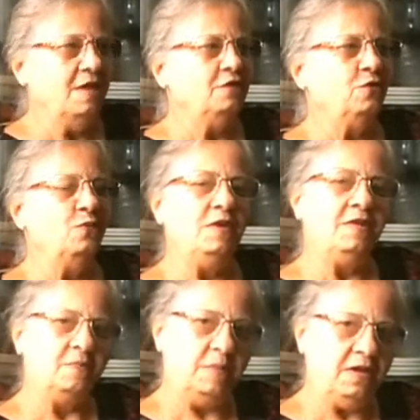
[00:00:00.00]
So we
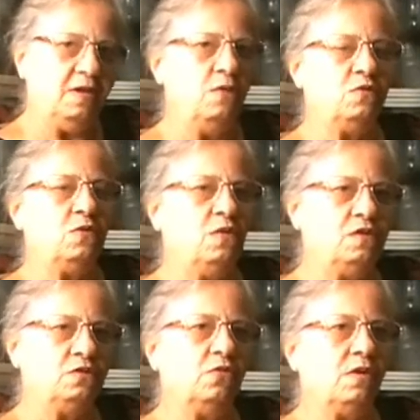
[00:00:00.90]
have been out
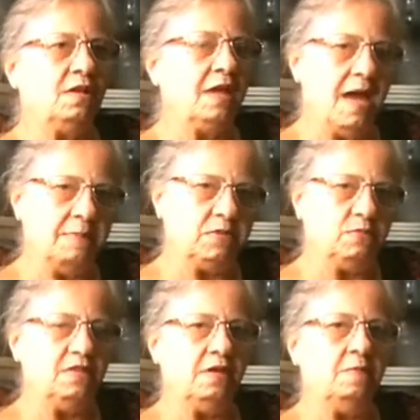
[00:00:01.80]
also on camps
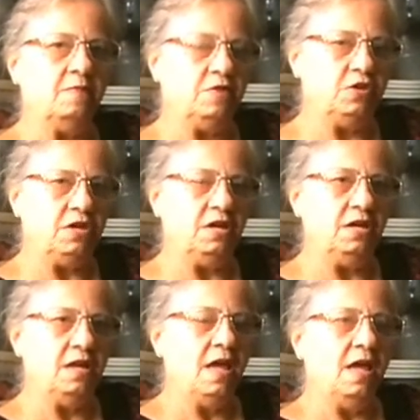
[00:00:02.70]
with him,
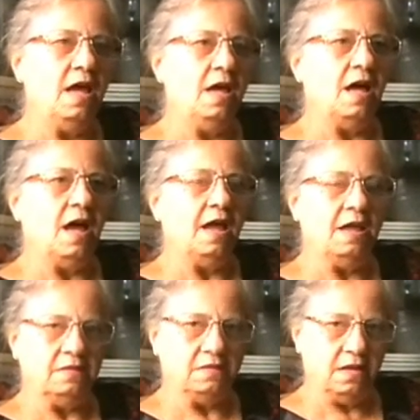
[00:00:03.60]
fishing
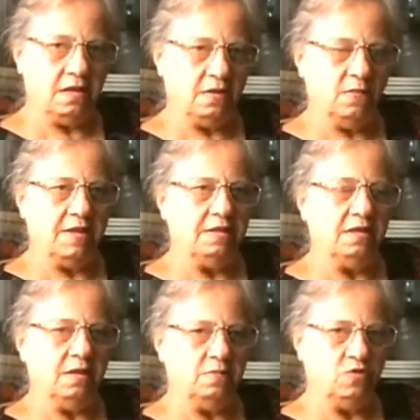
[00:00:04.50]
when
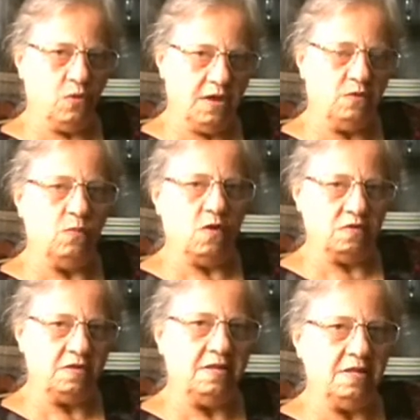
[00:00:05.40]
they joined
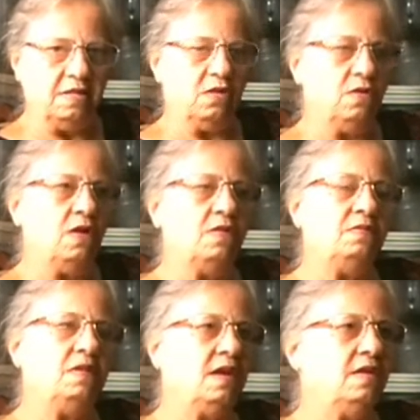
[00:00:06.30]
WASI later on.
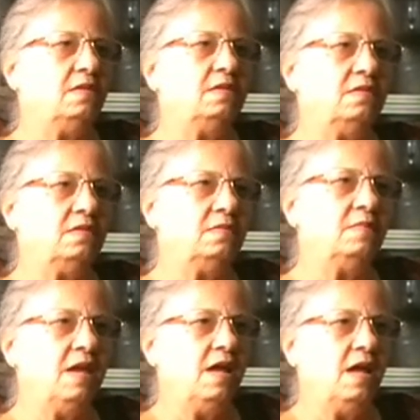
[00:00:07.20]
And
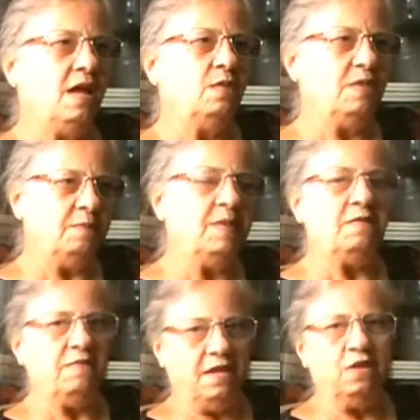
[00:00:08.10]
they've
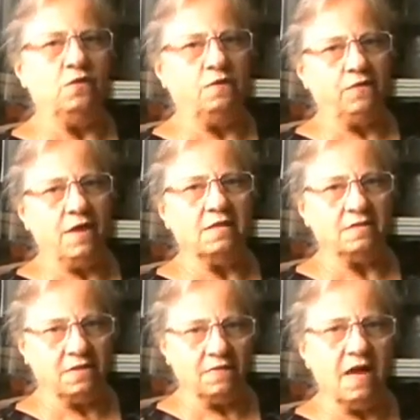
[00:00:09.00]
been very good
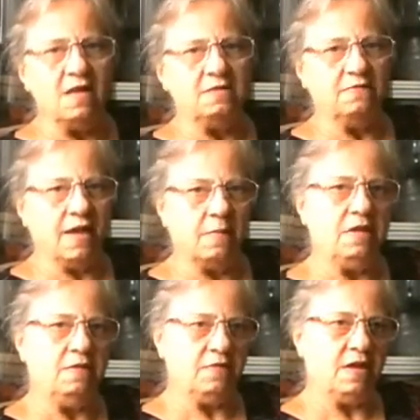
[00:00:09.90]
friends of ours,
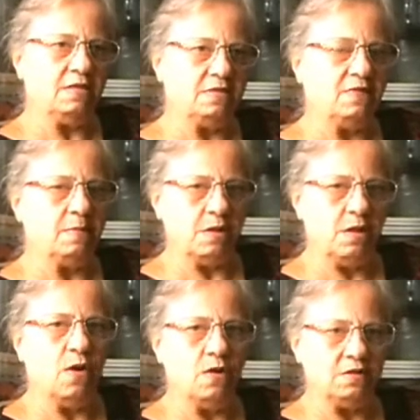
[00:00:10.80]
family friends from a
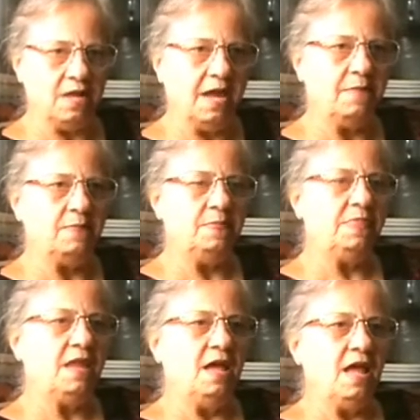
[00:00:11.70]
long
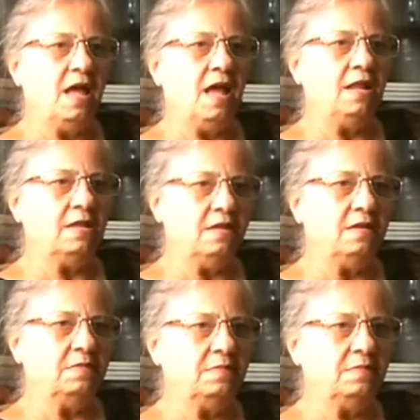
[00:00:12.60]
time. And